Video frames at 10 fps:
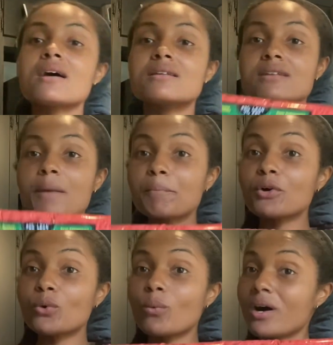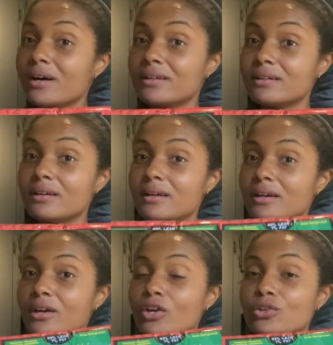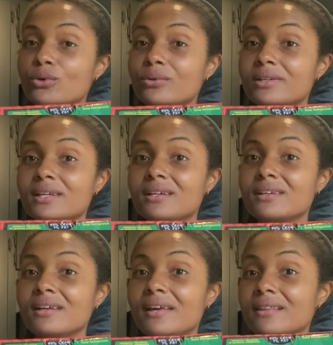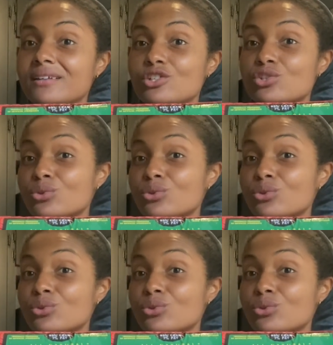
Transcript: Number 1, you'll need at least